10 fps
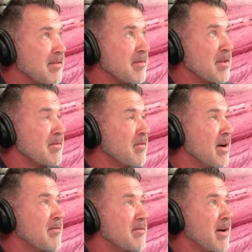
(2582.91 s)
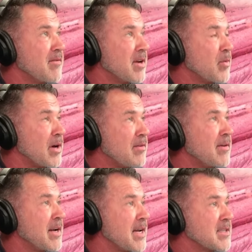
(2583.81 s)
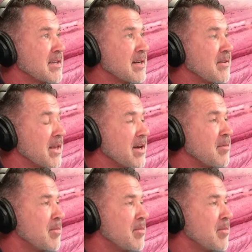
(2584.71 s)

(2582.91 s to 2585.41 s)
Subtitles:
I mean, I've done well financially and everything